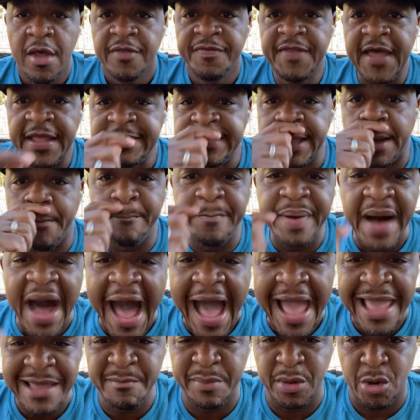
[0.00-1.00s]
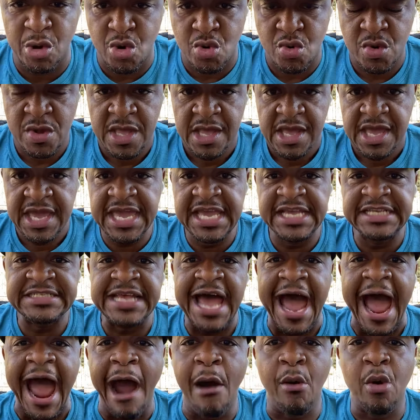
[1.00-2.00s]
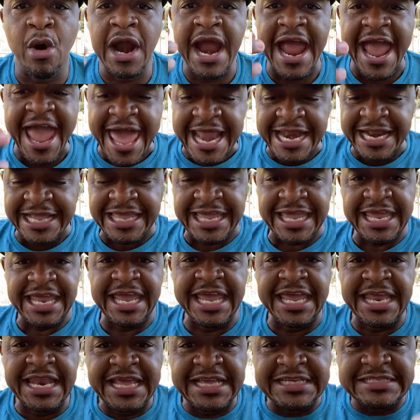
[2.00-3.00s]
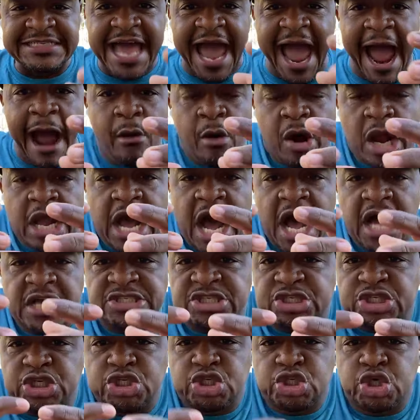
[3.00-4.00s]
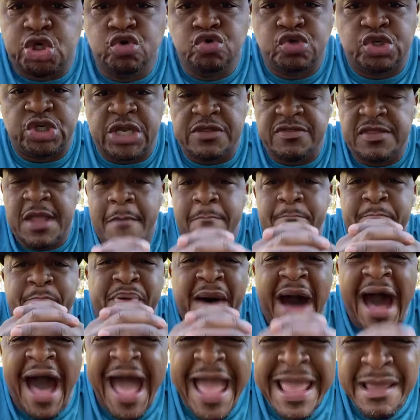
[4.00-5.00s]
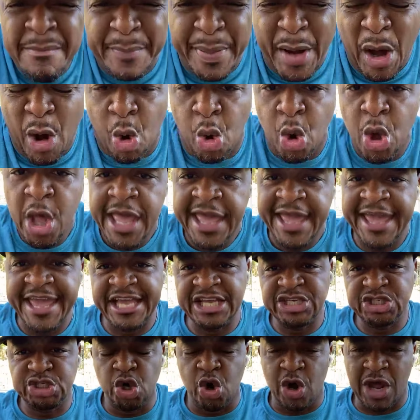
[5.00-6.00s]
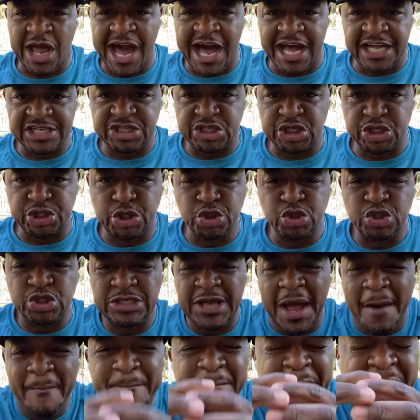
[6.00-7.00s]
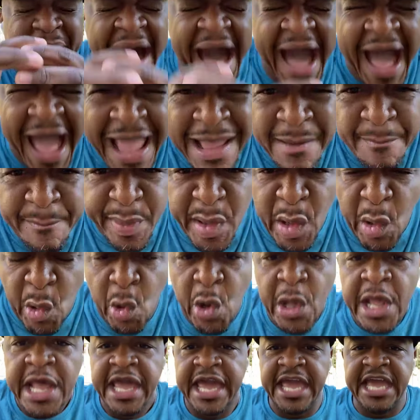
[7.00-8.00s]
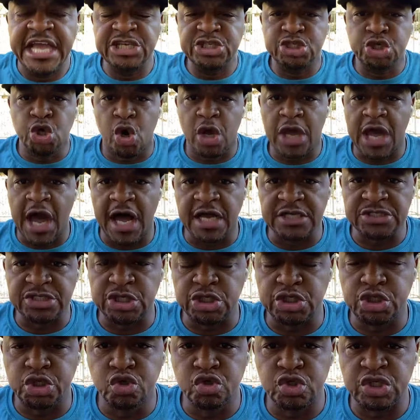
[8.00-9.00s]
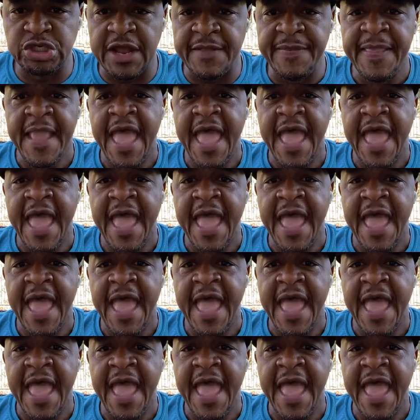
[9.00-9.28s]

that the Bible is our etiquette, it is our constitution. The Bible is your constitution. The Bible is your constitution.